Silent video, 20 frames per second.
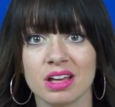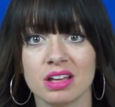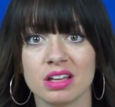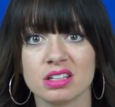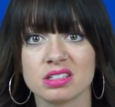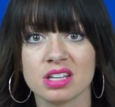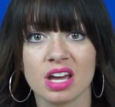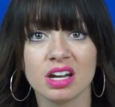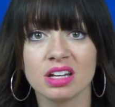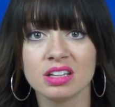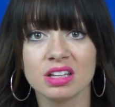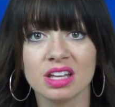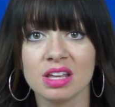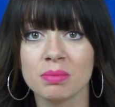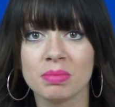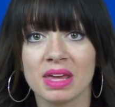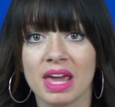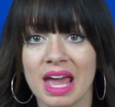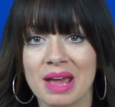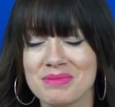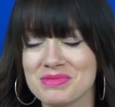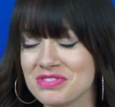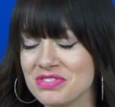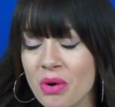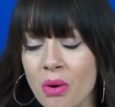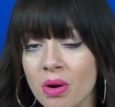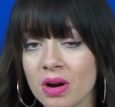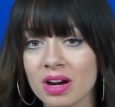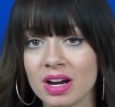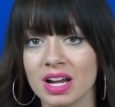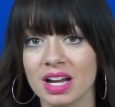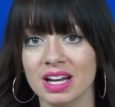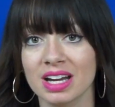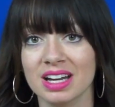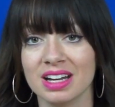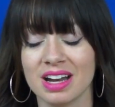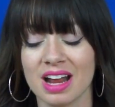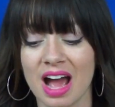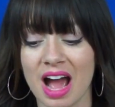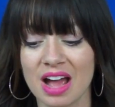suddenly became foreign,
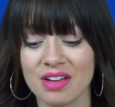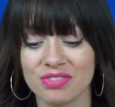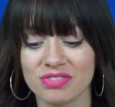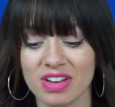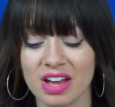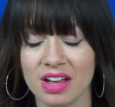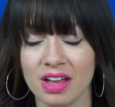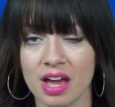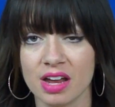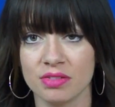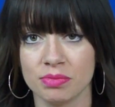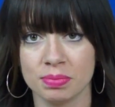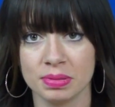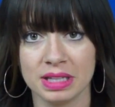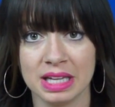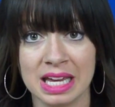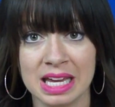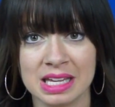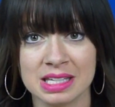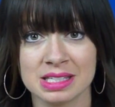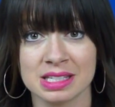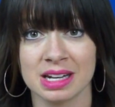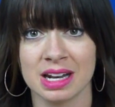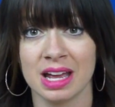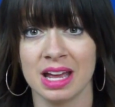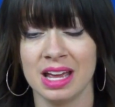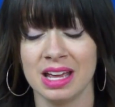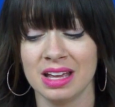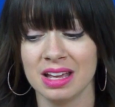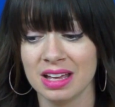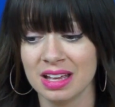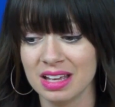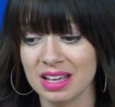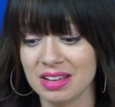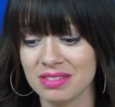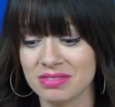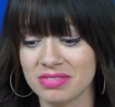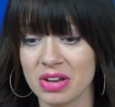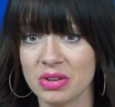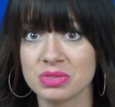and I felt out of place, and I
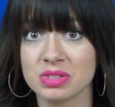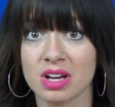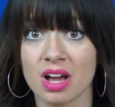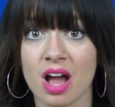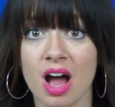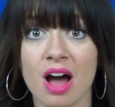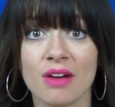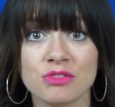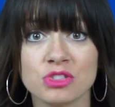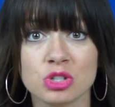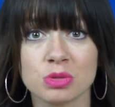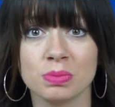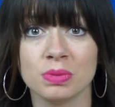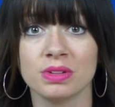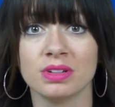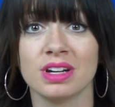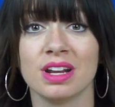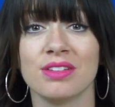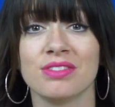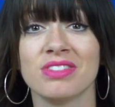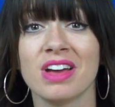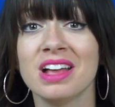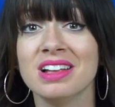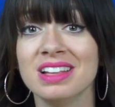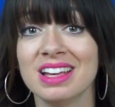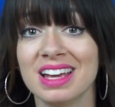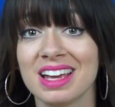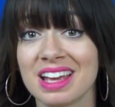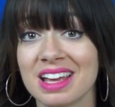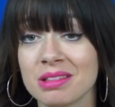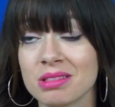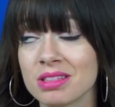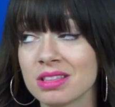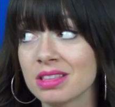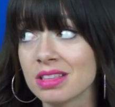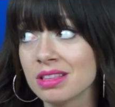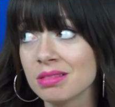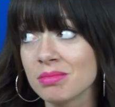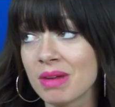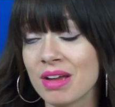felt uncomfortable, and I felt like
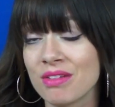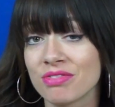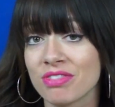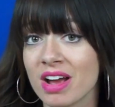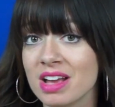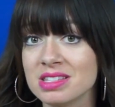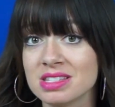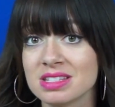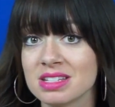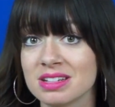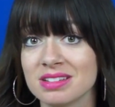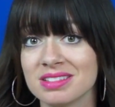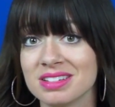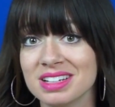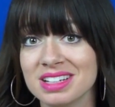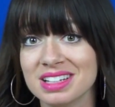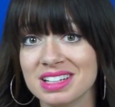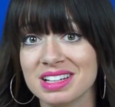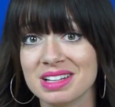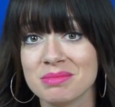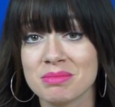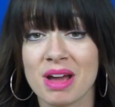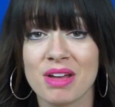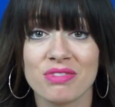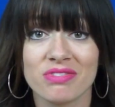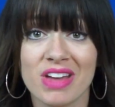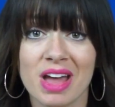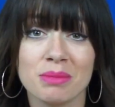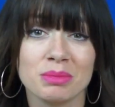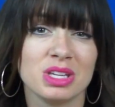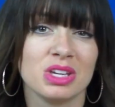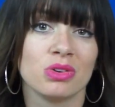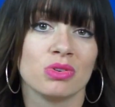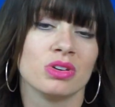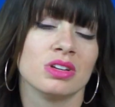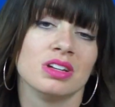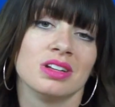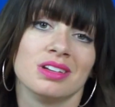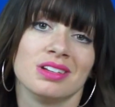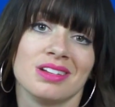my friends and my family
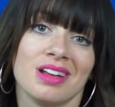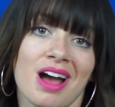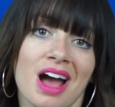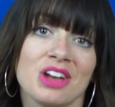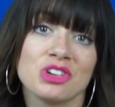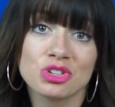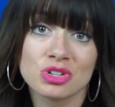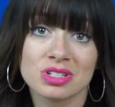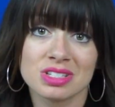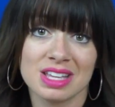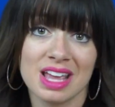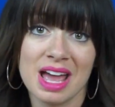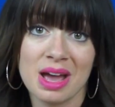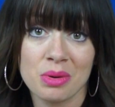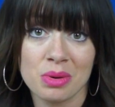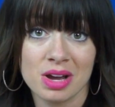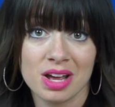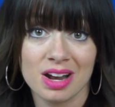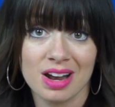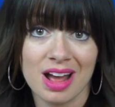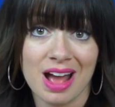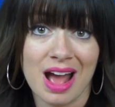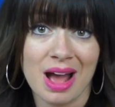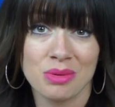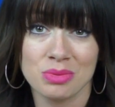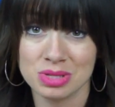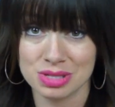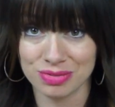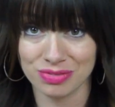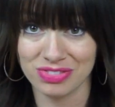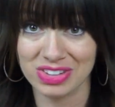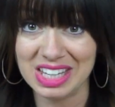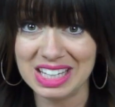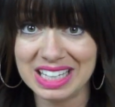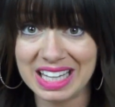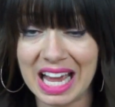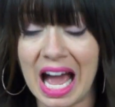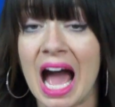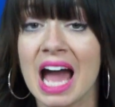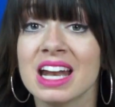couldn't understand what I was
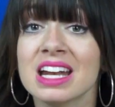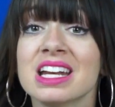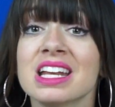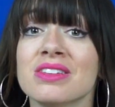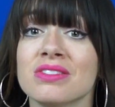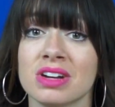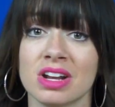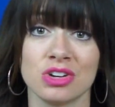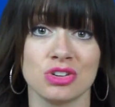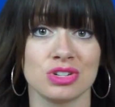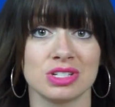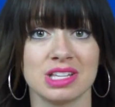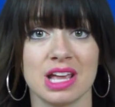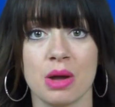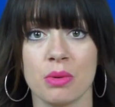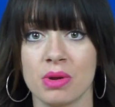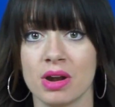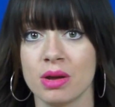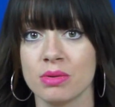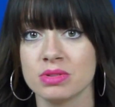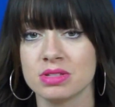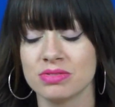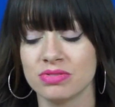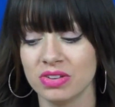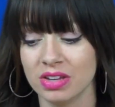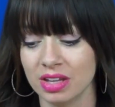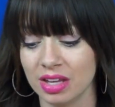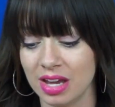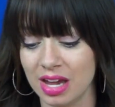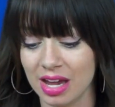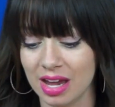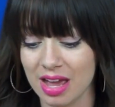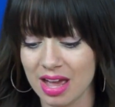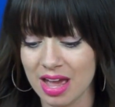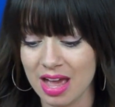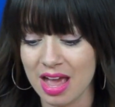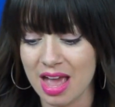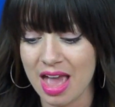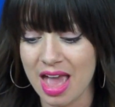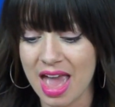feeling. I didn't even understand what I was feeling.
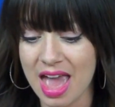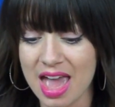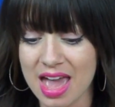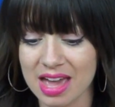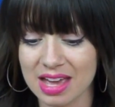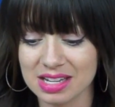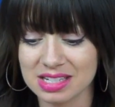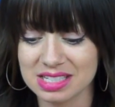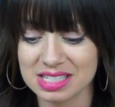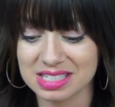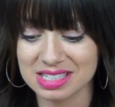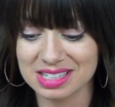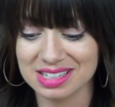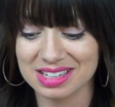And